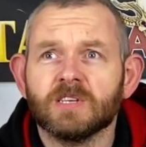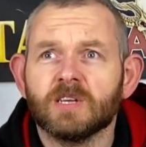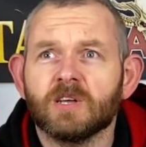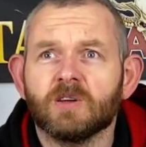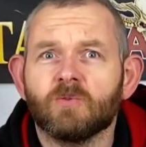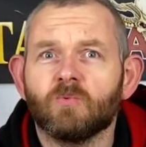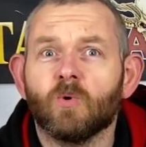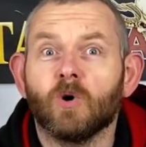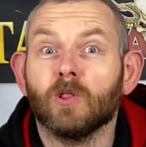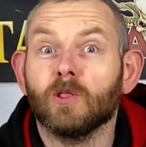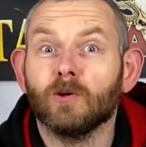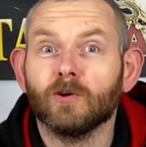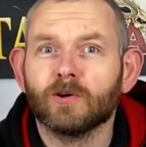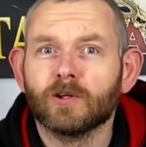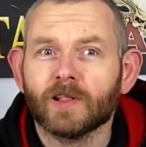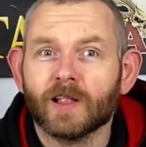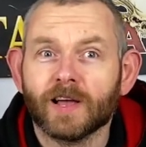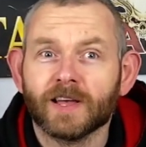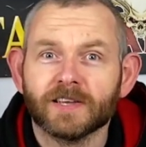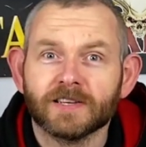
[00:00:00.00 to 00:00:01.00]
what look
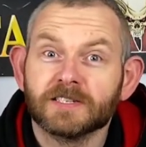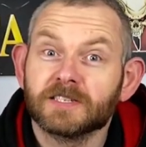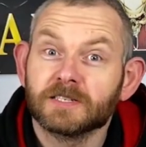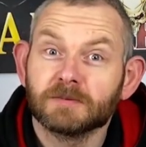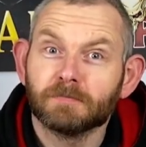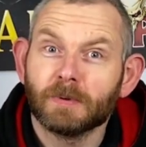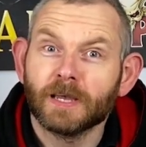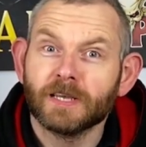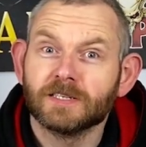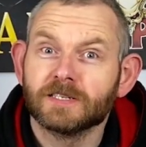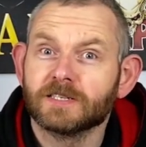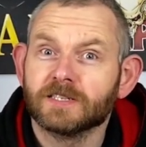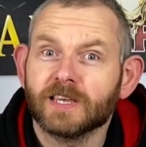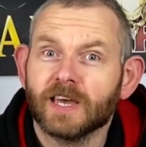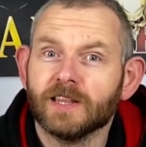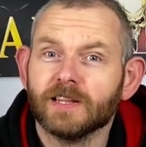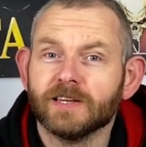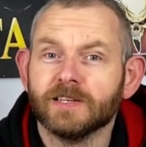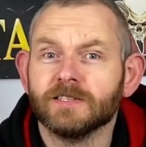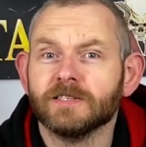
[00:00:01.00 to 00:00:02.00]
like space
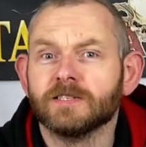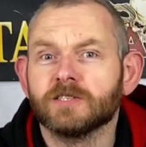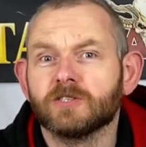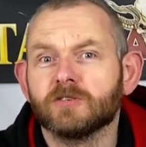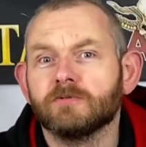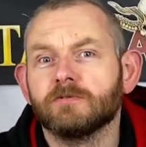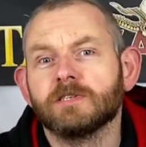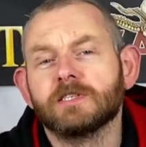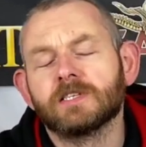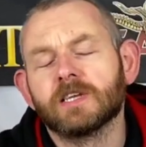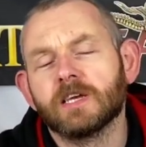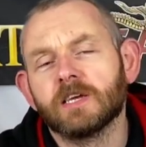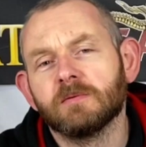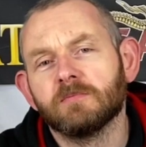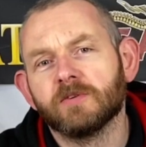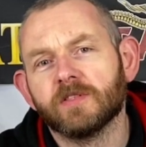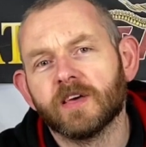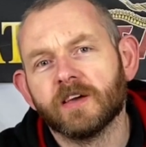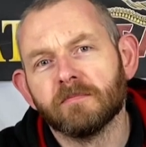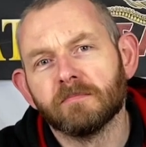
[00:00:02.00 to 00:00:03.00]
skeletons, shall we say,
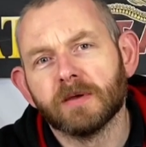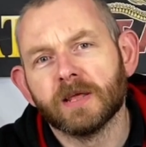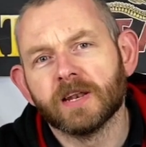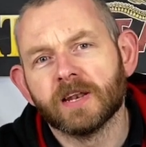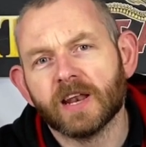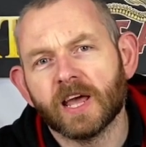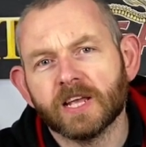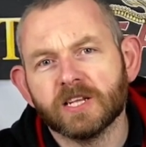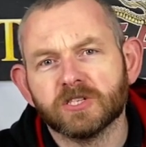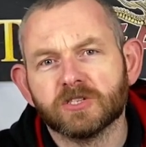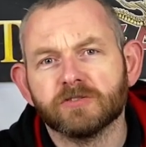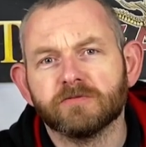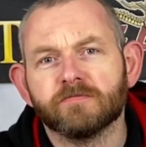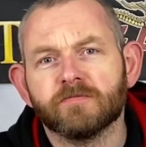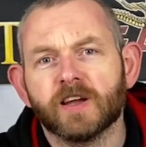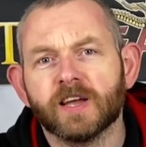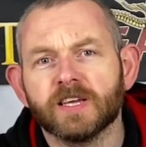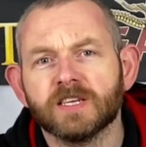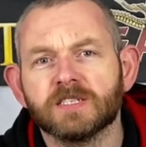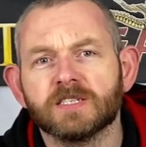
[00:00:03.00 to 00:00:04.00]
but they've been an ancient
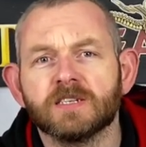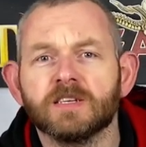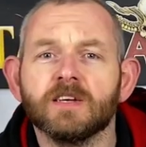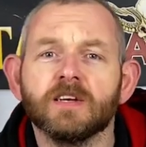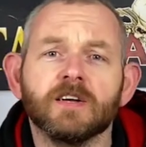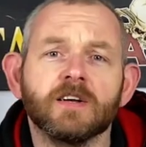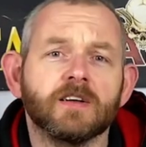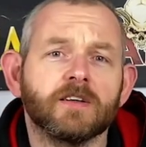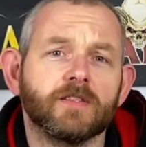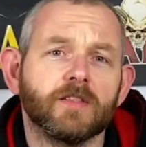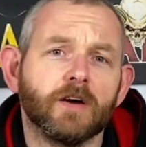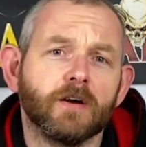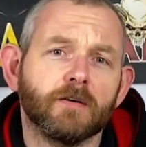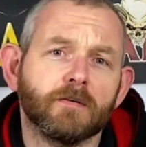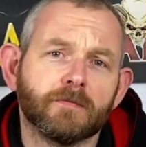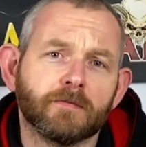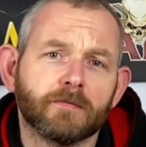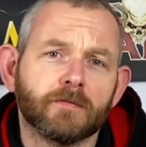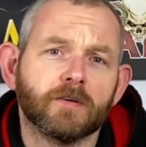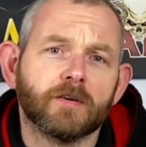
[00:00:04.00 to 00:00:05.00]
race that
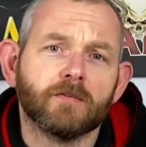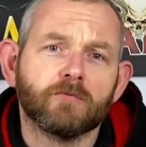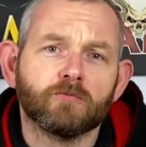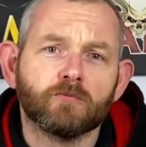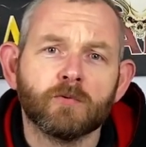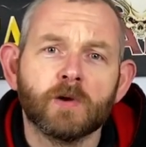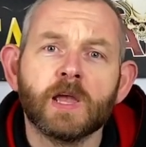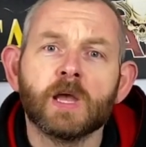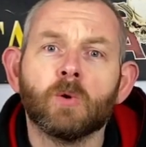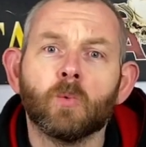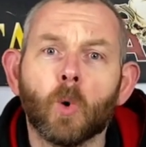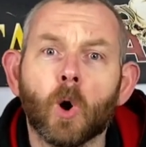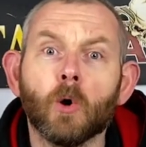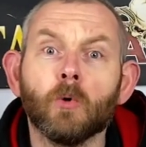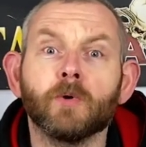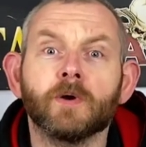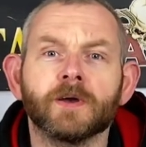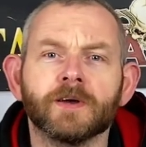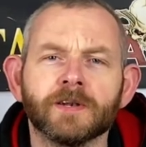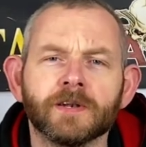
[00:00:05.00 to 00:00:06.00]
have
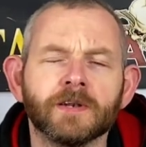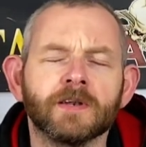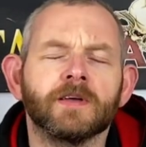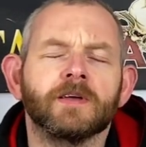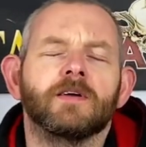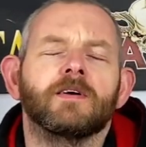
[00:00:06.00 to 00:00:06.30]
reawoken